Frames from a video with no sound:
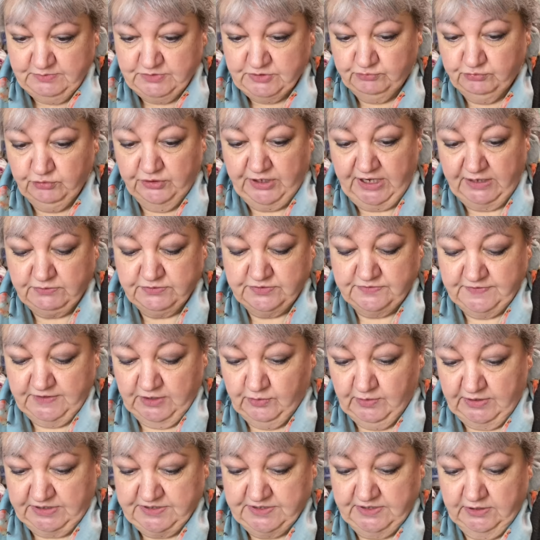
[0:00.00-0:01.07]
to run out of it
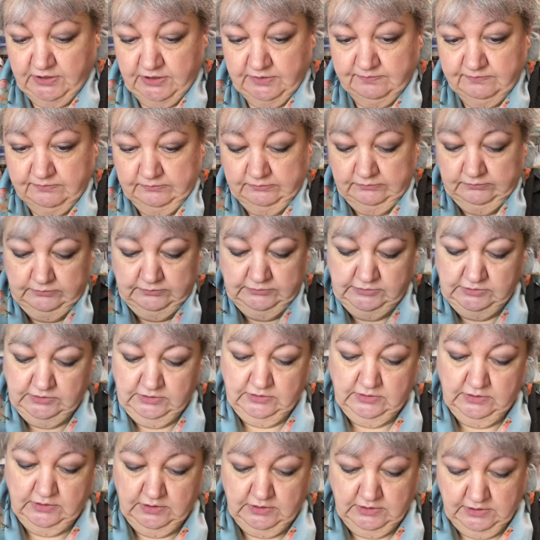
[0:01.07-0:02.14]
quite a lot,
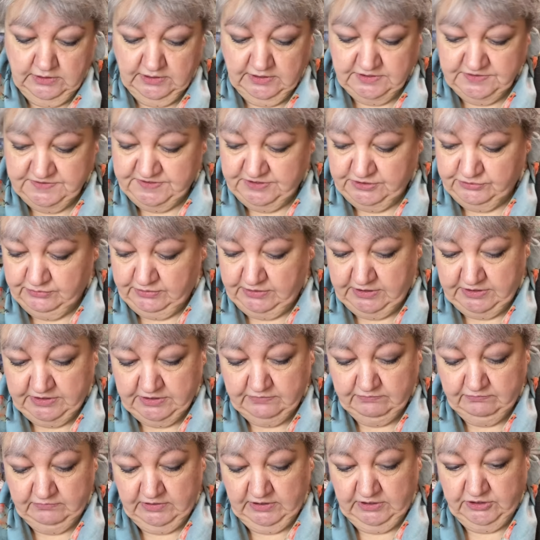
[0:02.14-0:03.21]
considering I
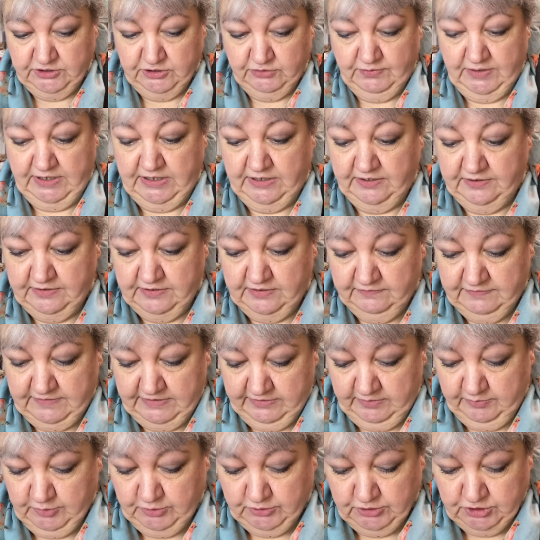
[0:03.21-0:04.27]
don't really do anything very
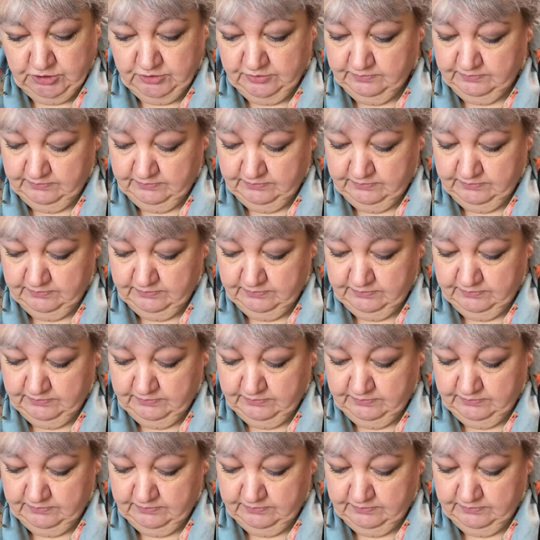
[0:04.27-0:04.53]
much.